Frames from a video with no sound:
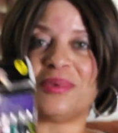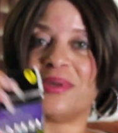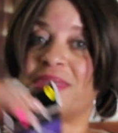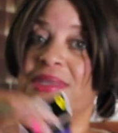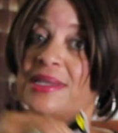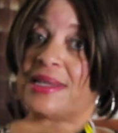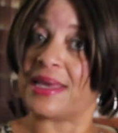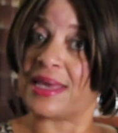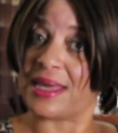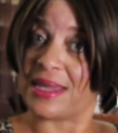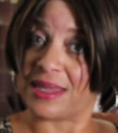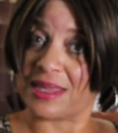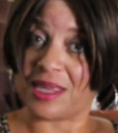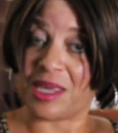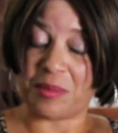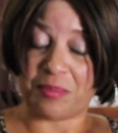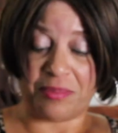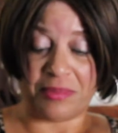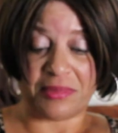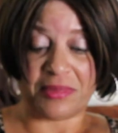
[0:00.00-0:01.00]
but then I gotta
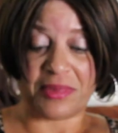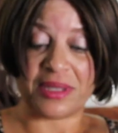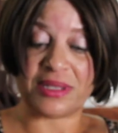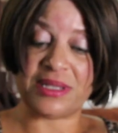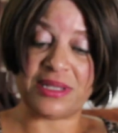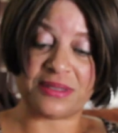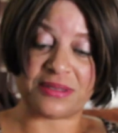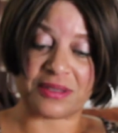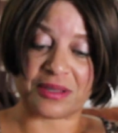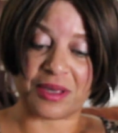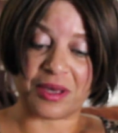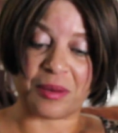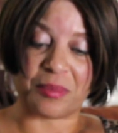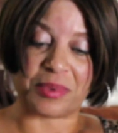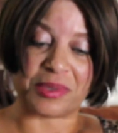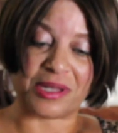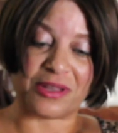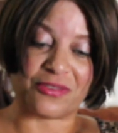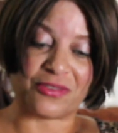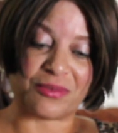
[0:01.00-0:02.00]
keep at least a
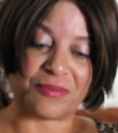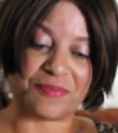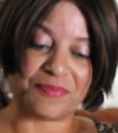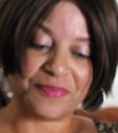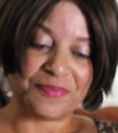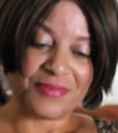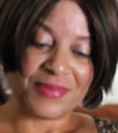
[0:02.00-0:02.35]
couple of them.